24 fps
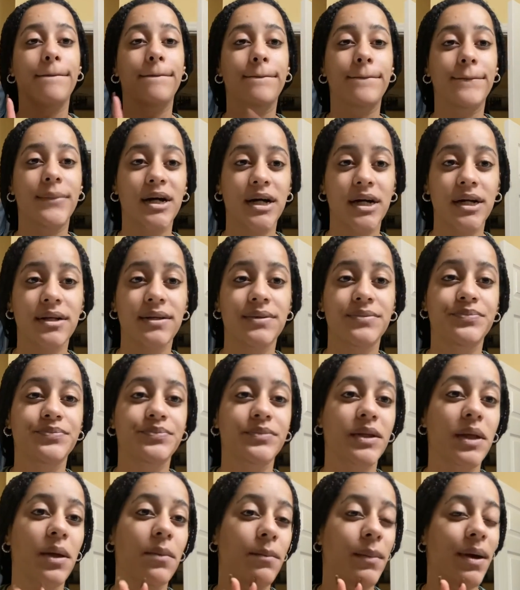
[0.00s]
but
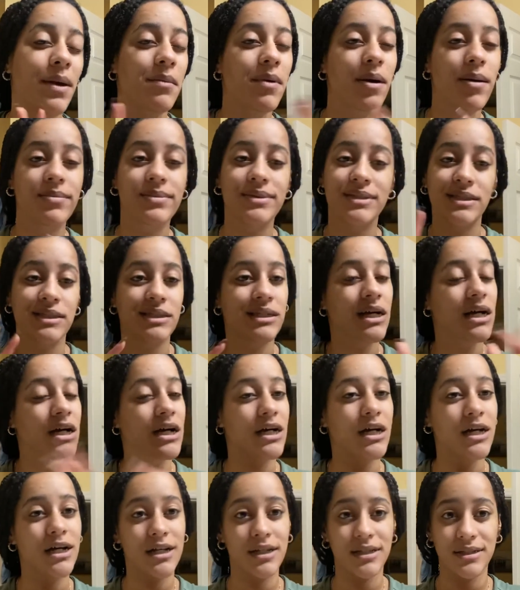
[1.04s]
my mom did
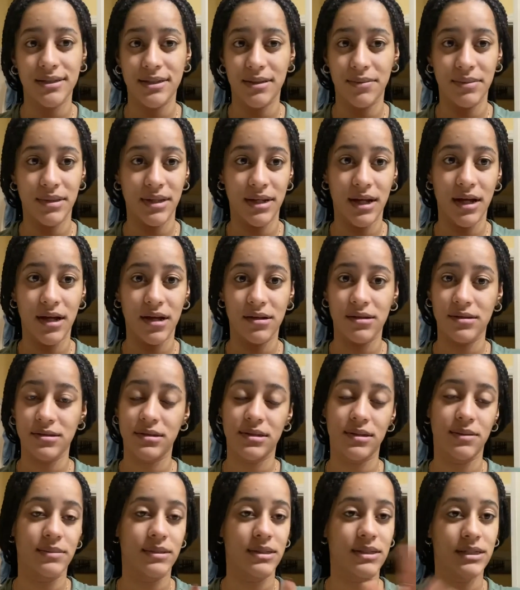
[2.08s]
something else,
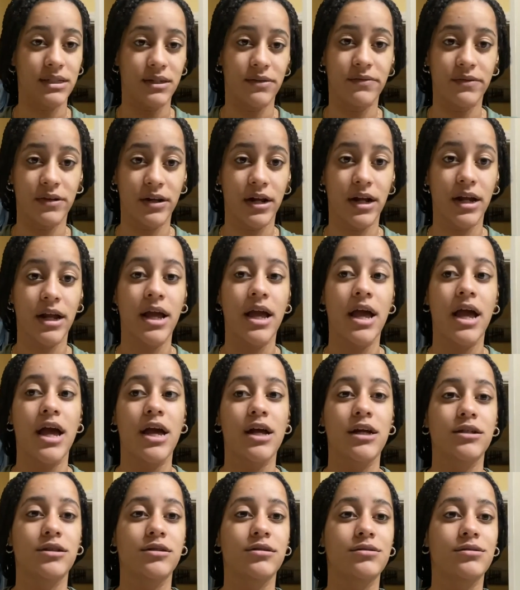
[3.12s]
something different.
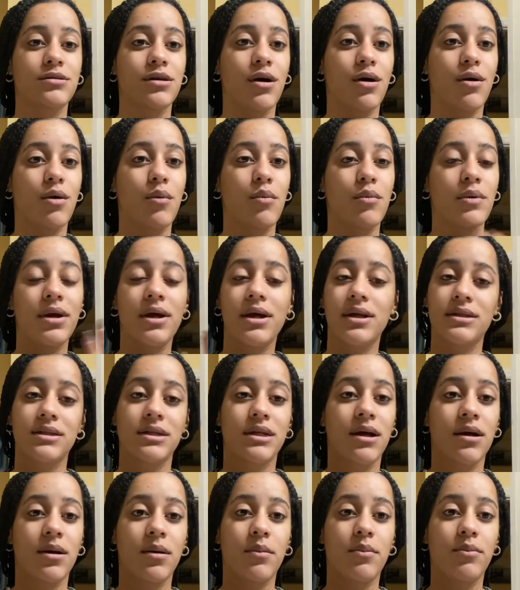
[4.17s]
So we ended
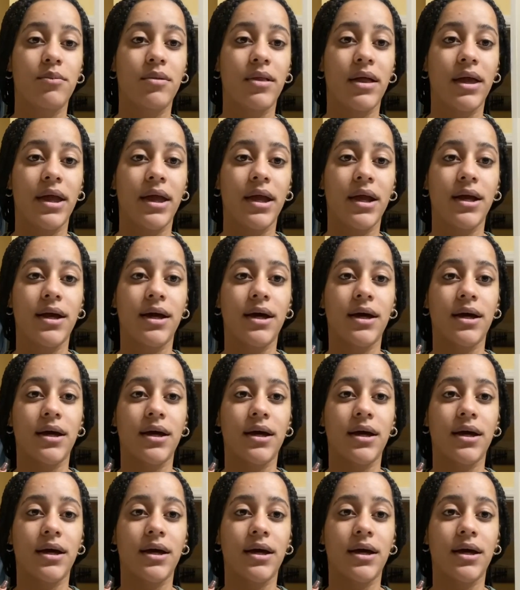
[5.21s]
up like